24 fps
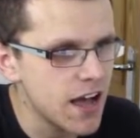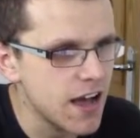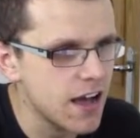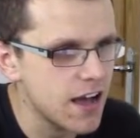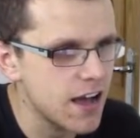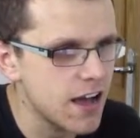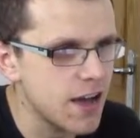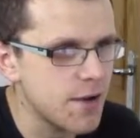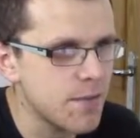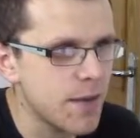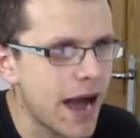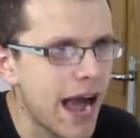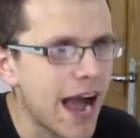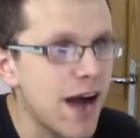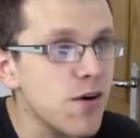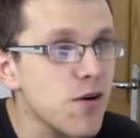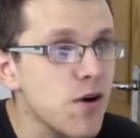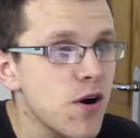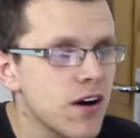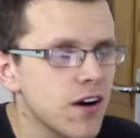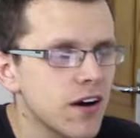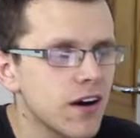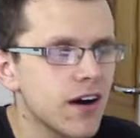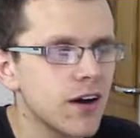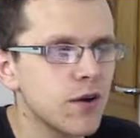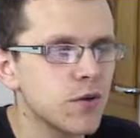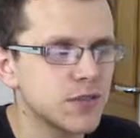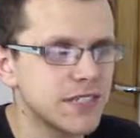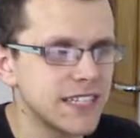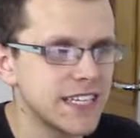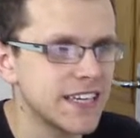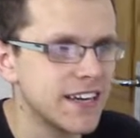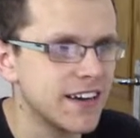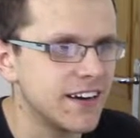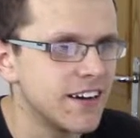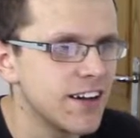Um, how, oh
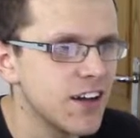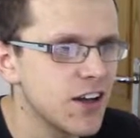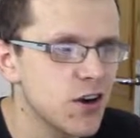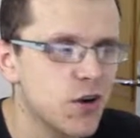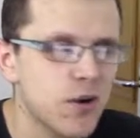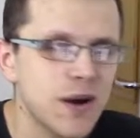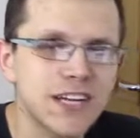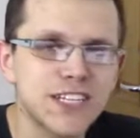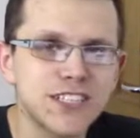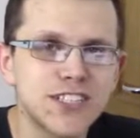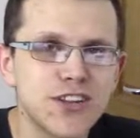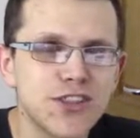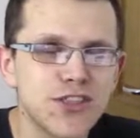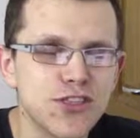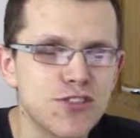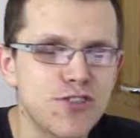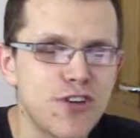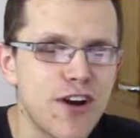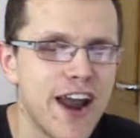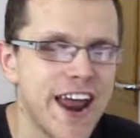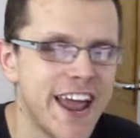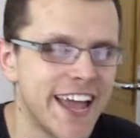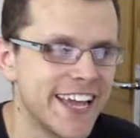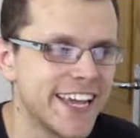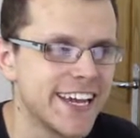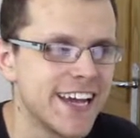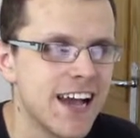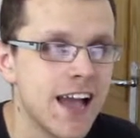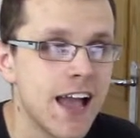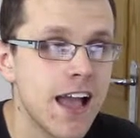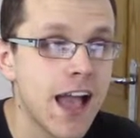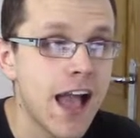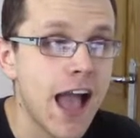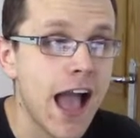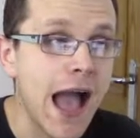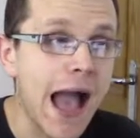dear. Question three,
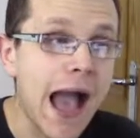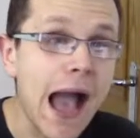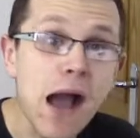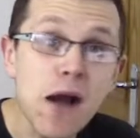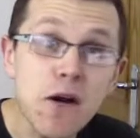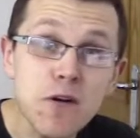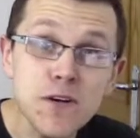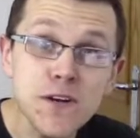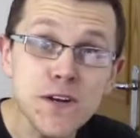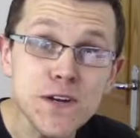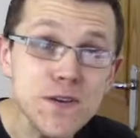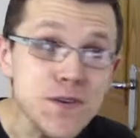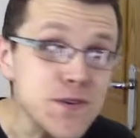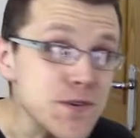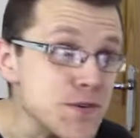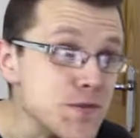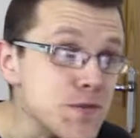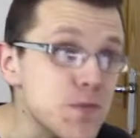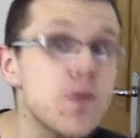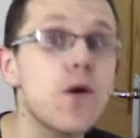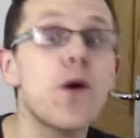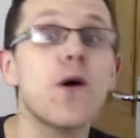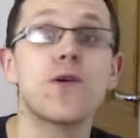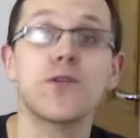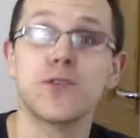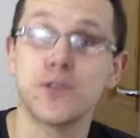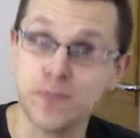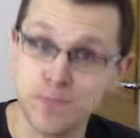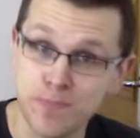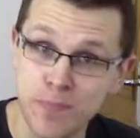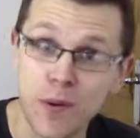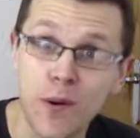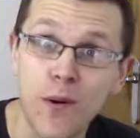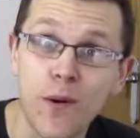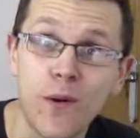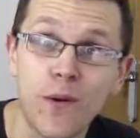how do you watch
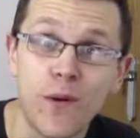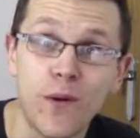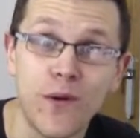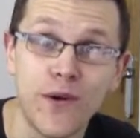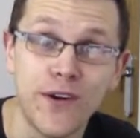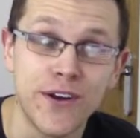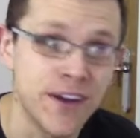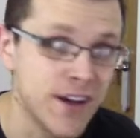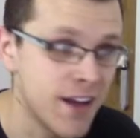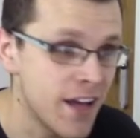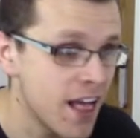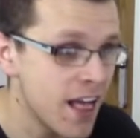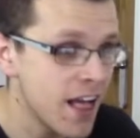porn?